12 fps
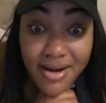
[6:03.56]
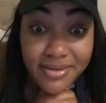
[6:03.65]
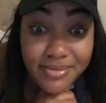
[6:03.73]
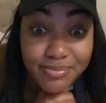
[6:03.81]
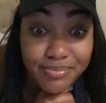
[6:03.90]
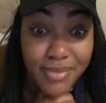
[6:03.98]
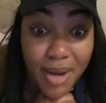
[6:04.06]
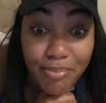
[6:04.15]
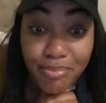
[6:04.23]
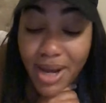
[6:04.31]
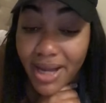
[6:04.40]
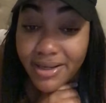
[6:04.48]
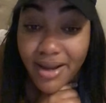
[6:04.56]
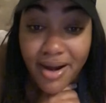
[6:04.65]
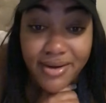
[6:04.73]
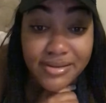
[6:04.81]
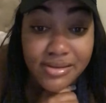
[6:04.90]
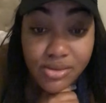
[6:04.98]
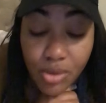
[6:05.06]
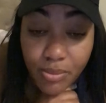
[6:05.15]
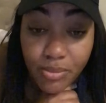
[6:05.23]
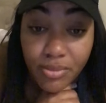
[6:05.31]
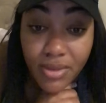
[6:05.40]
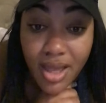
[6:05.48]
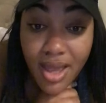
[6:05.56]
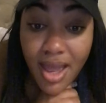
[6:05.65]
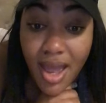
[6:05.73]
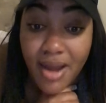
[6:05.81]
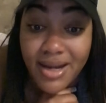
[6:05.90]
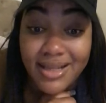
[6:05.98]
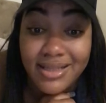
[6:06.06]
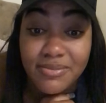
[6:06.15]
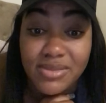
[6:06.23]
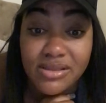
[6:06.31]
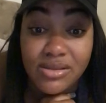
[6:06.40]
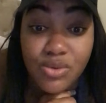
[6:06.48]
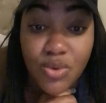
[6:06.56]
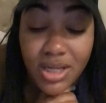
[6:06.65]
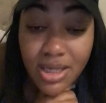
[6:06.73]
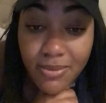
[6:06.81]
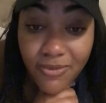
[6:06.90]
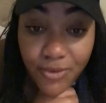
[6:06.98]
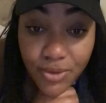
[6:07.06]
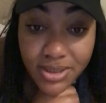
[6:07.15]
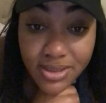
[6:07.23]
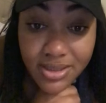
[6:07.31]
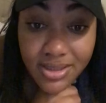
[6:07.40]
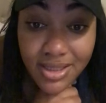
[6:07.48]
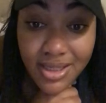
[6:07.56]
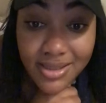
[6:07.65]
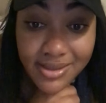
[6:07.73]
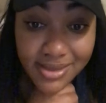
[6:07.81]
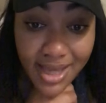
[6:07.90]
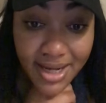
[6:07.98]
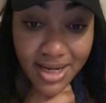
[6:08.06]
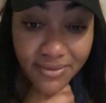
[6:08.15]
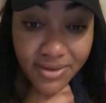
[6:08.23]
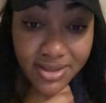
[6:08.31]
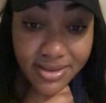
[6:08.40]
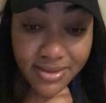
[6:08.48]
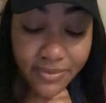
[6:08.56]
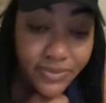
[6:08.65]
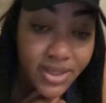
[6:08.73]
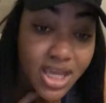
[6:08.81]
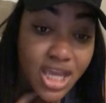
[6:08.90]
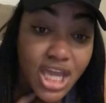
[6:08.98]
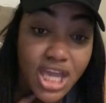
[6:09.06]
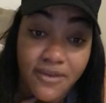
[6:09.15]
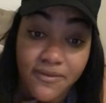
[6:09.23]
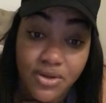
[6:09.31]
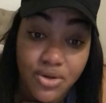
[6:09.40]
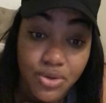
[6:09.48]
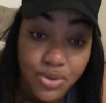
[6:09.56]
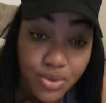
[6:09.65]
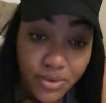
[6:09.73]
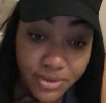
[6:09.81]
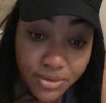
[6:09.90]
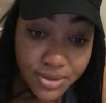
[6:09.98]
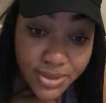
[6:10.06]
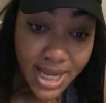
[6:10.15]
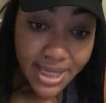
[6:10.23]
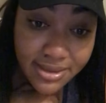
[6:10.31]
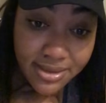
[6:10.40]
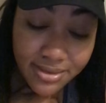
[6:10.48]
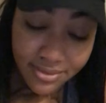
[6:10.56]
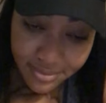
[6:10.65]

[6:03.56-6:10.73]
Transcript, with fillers: a or something. And let him soak him foot inside of it. If you don't know how to do that,